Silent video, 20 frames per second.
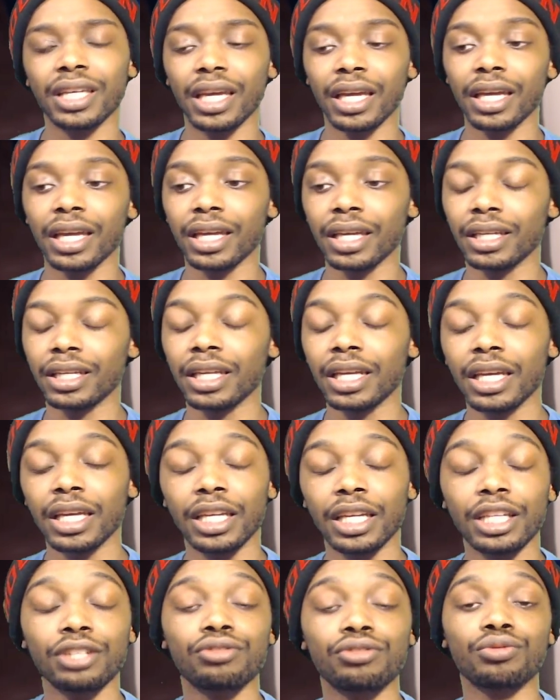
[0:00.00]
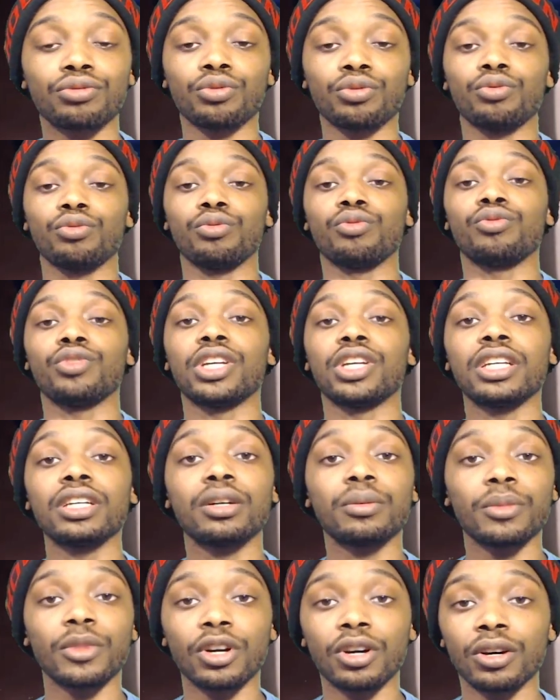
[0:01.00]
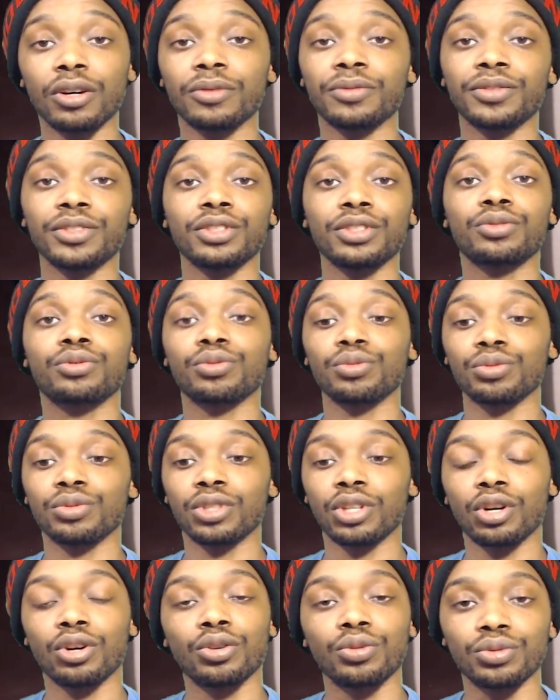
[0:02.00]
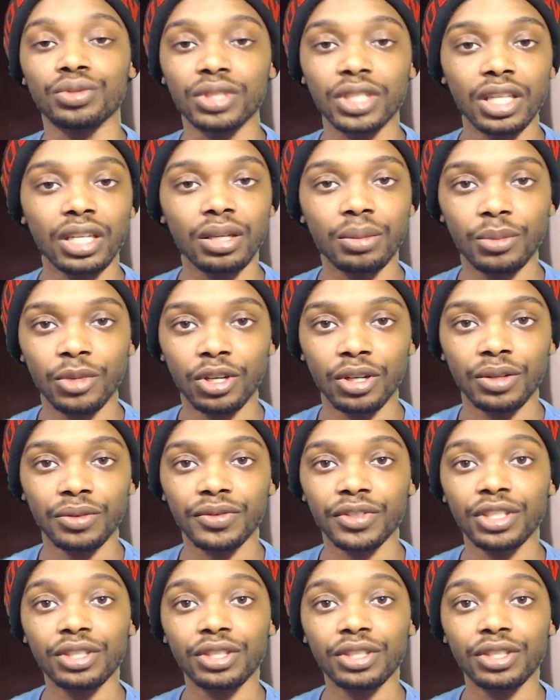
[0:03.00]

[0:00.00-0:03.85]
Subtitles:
and it threw him off, it threw the whole team off,